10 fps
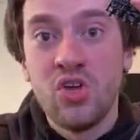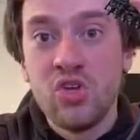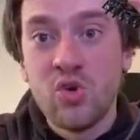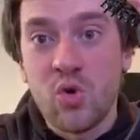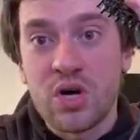
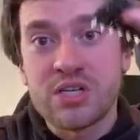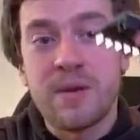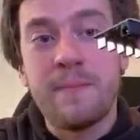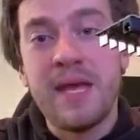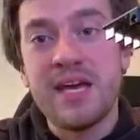
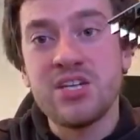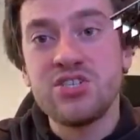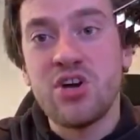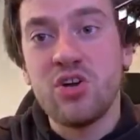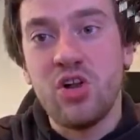your Panda
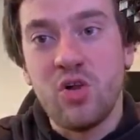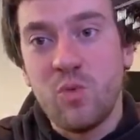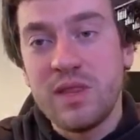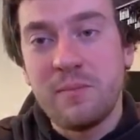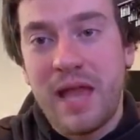Jungle
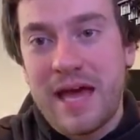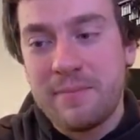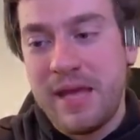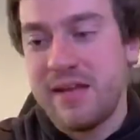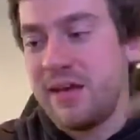with a black
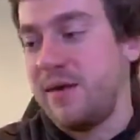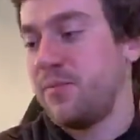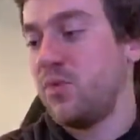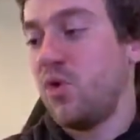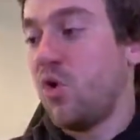panda
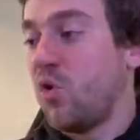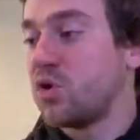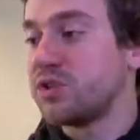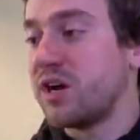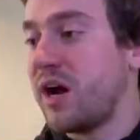
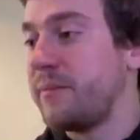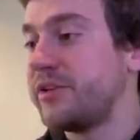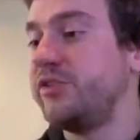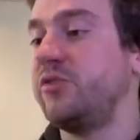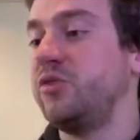or a Comma
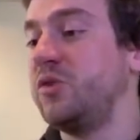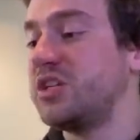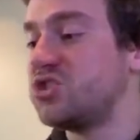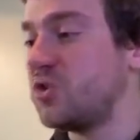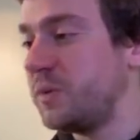2. You
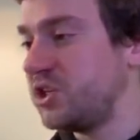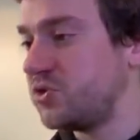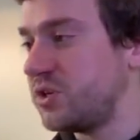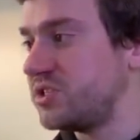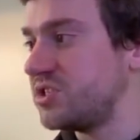get so many
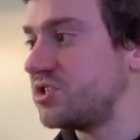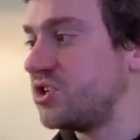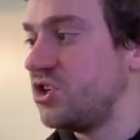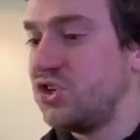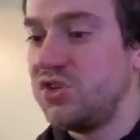choices.
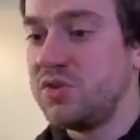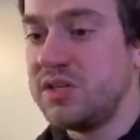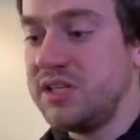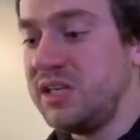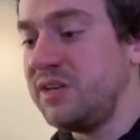You can
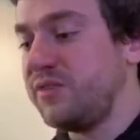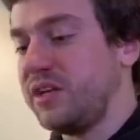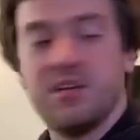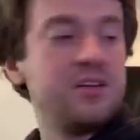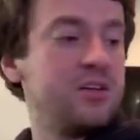even
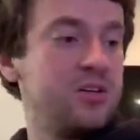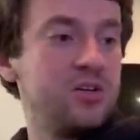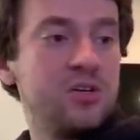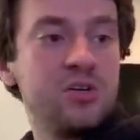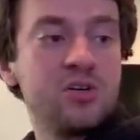
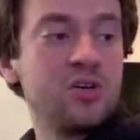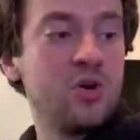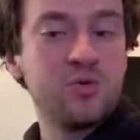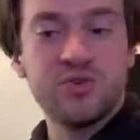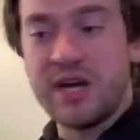
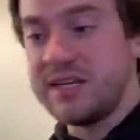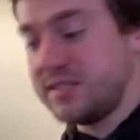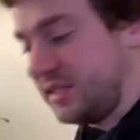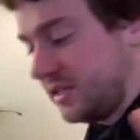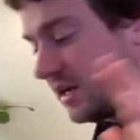go
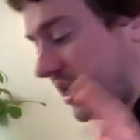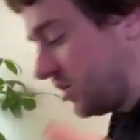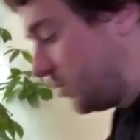crazy, and I don't know